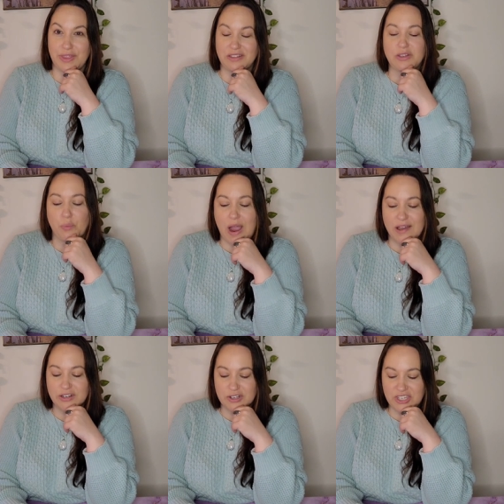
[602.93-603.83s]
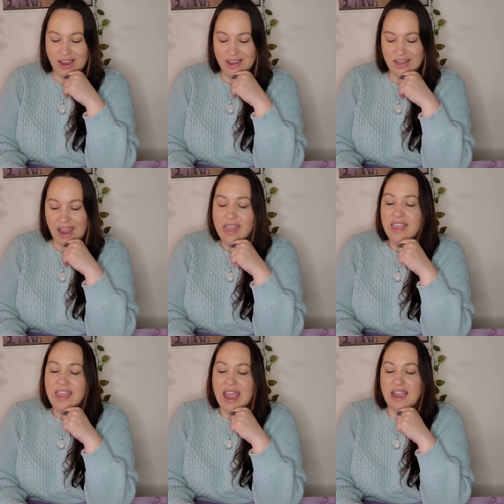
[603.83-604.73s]
that's a water sign.
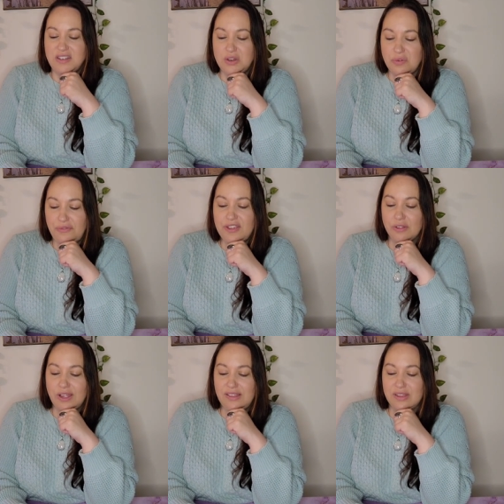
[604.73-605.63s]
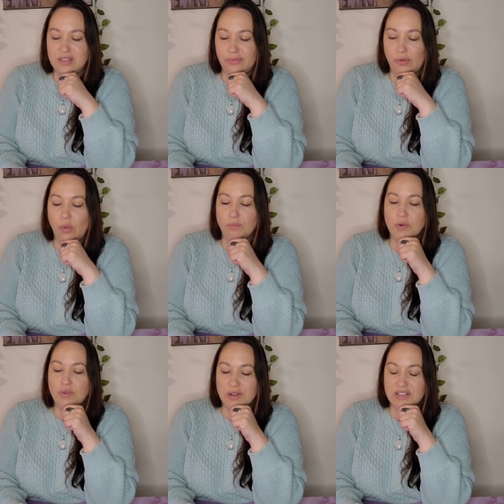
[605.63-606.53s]
I do feel like this full
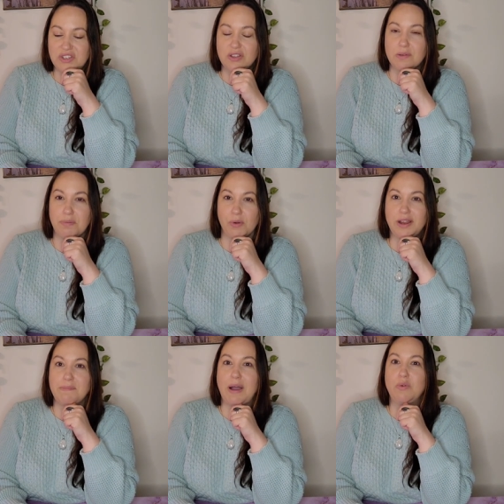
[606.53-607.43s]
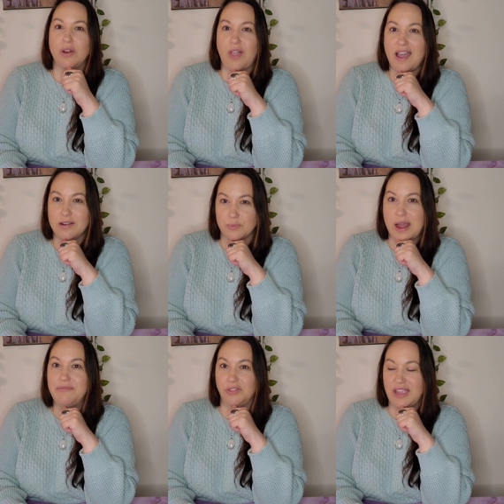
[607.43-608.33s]
moon is going to bring about a lot of
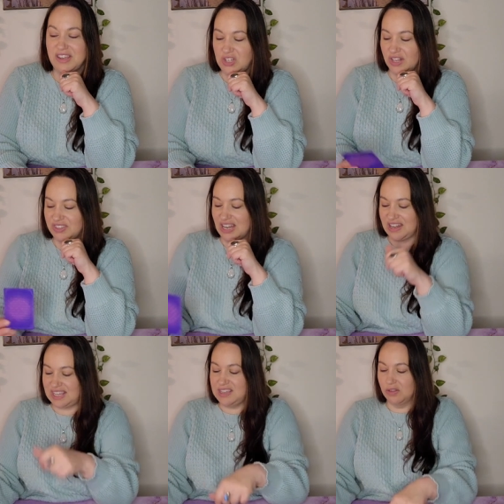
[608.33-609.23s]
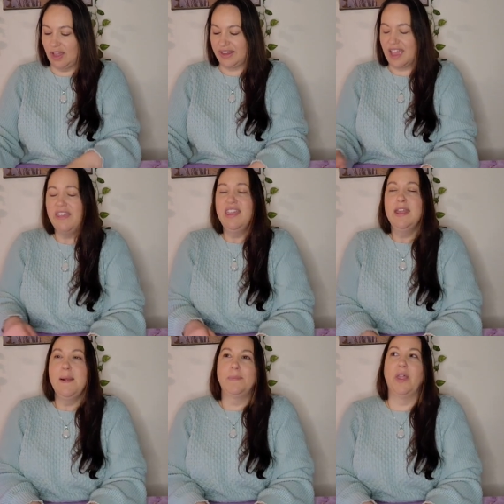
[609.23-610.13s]
revelations and healing.
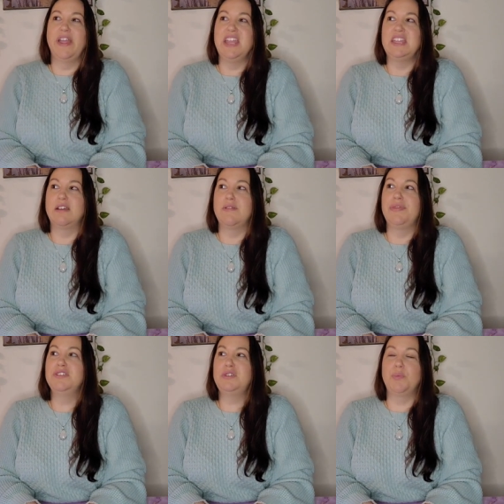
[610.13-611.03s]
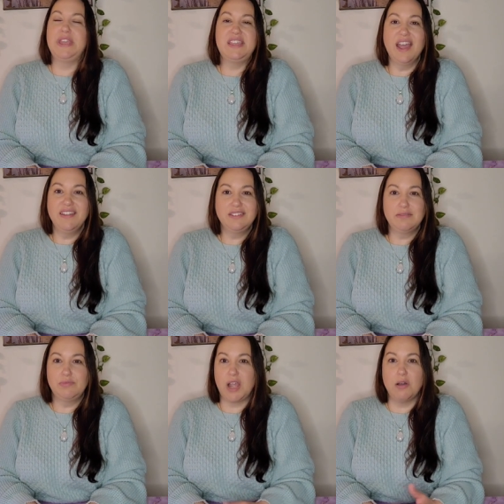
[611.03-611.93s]
Like, this
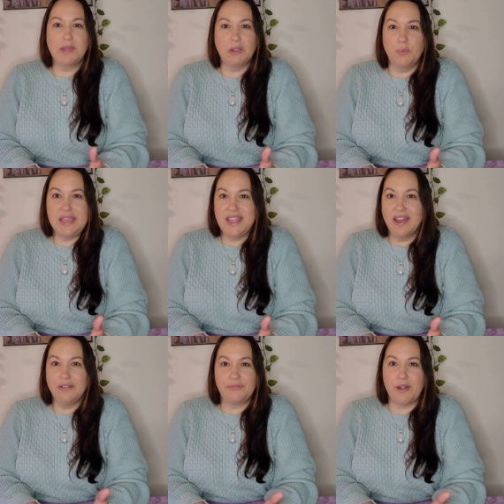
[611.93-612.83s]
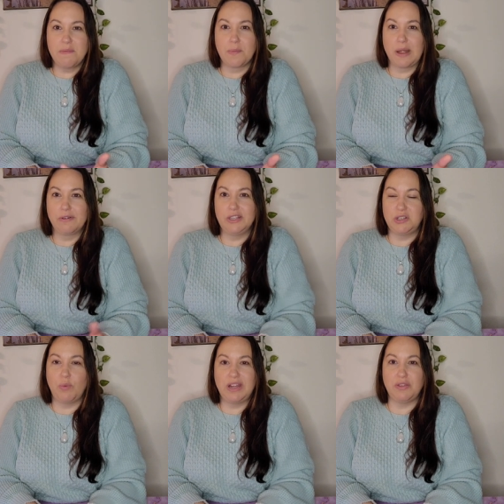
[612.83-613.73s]
weekend, coming weekend, February
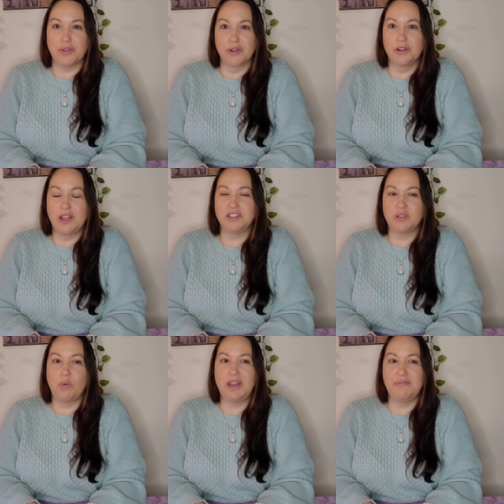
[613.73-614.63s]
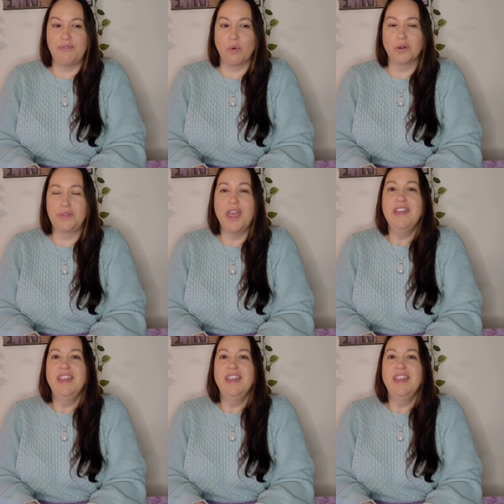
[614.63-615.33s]
23rd and 24th,